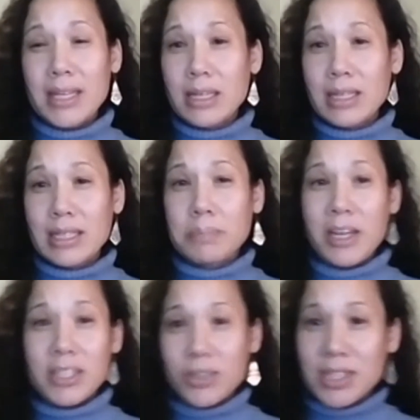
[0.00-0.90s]

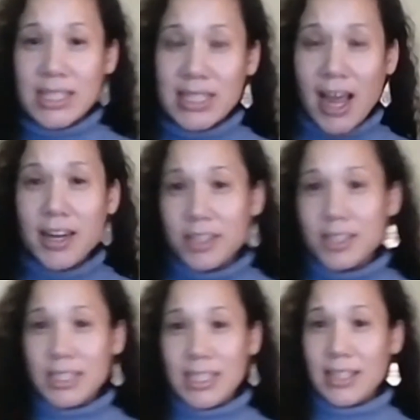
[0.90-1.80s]
sponsoring soccer
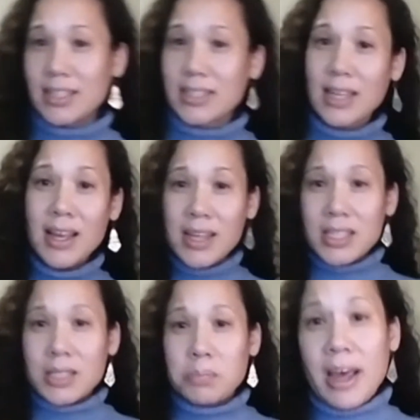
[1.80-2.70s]
leagues,
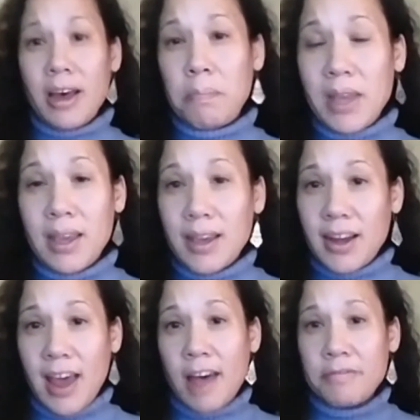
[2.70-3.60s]
helping an
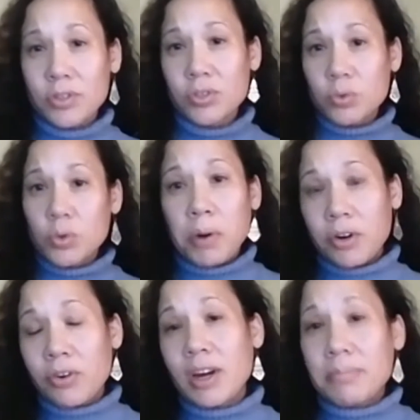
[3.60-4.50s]
after-school
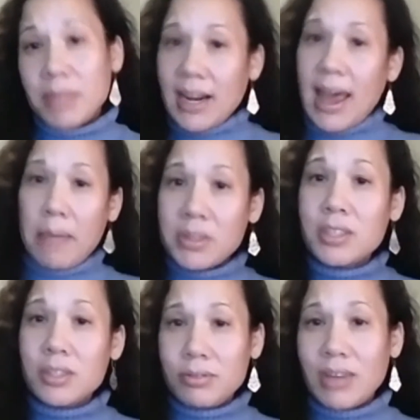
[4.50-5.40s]
program that happened
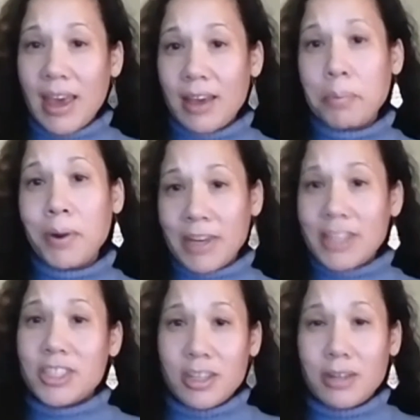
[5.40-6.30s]
to do gang
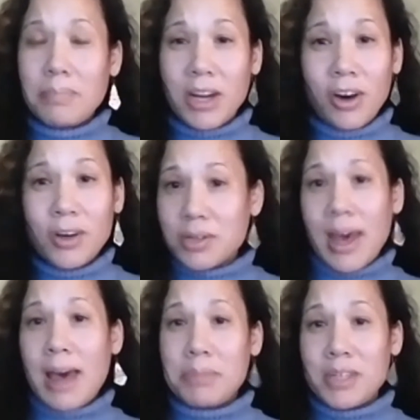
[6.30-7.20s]
prevention, but also
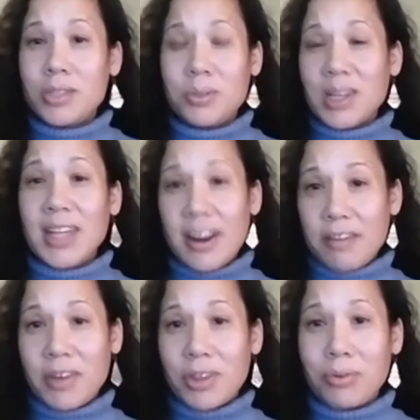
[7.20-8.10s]
happened to do a lot
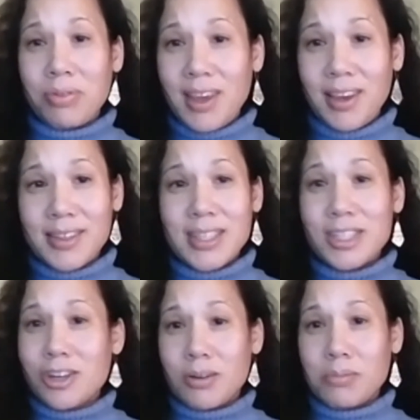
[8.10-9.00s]
of other things in
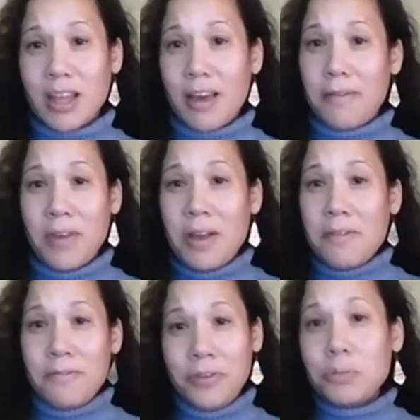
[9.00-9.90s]
terms of
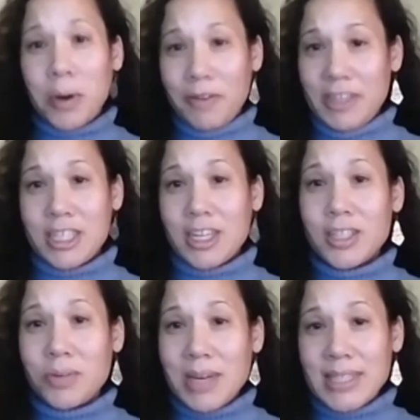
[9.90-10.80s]
food provision
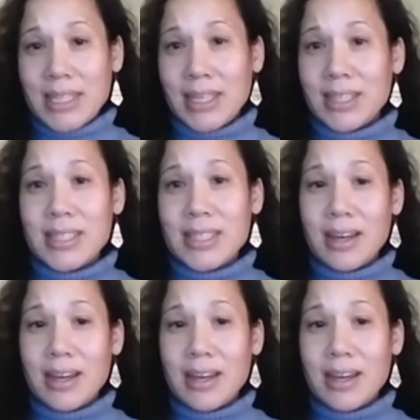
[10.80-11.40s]
to residents.